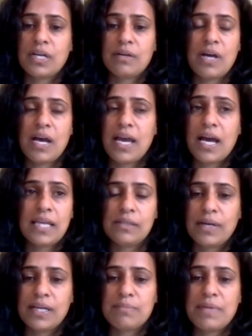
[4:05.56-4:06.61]
I highly
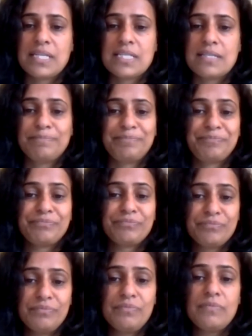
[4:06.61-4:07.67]
recommend it
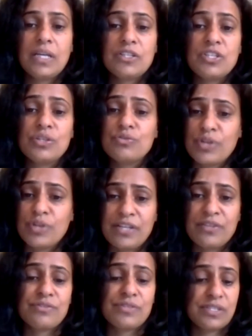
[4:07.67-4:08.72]
to
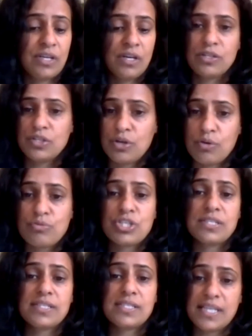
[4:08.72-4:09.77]
trainers, to
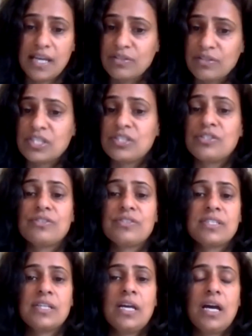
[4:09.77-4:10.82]
coaches, to counselors,
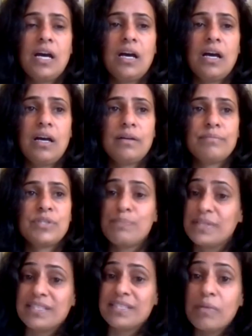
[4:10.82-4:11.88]
to
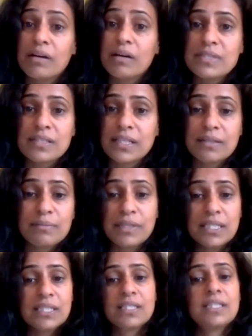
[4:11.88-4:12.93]
busy moms like
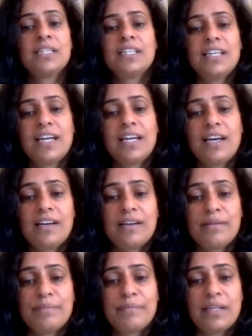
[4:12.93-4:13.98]
me,
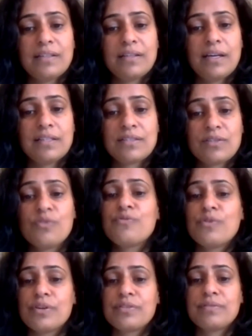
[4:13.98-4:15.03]
and so forth.